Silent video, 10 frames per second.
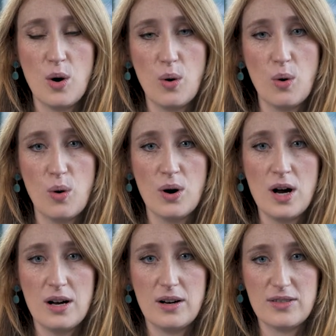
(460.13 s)
or
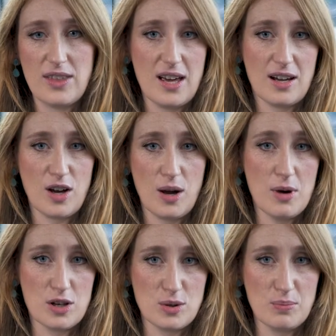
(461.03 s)
their
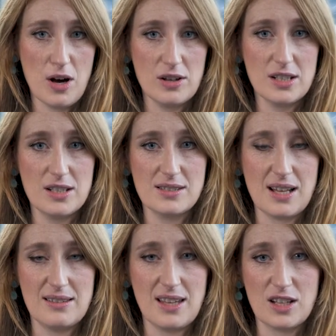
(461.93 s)
commercial partners
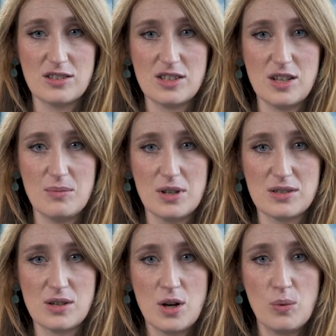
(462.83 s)
and their
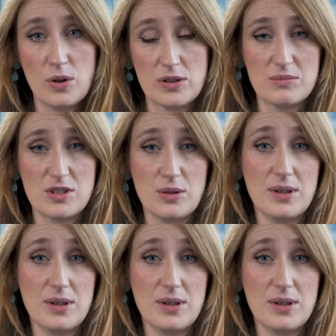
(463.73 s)
consumers want them to,